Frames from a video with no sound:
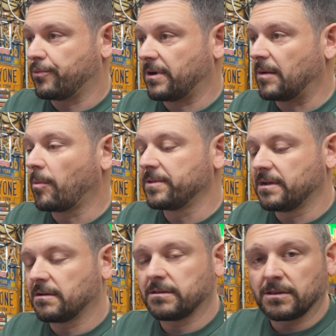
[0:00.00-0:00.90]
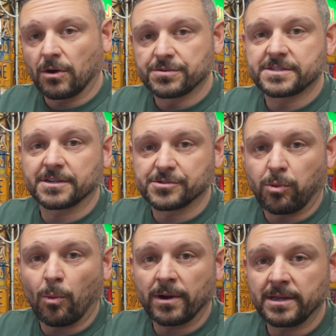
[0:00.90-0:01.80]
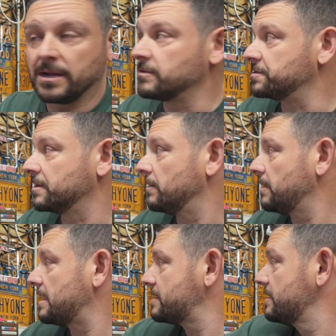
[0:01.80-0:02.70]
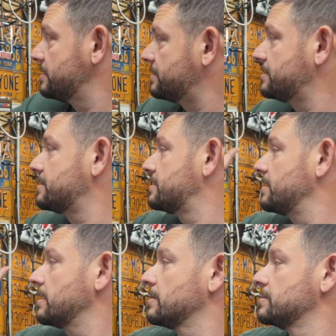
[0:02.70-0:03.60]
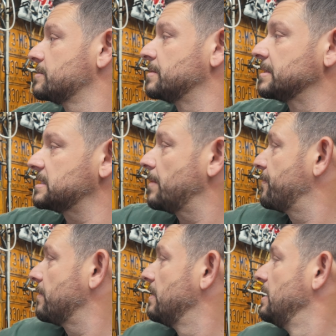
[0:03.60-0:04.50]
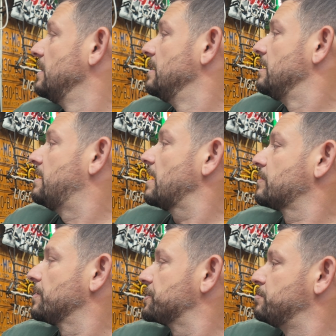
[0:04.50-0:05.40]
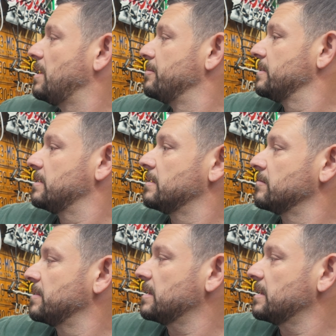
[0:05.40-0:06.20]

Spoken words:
probably close to 20 years ago. Lots of these stickers, well, except for Death Wish Bubba, and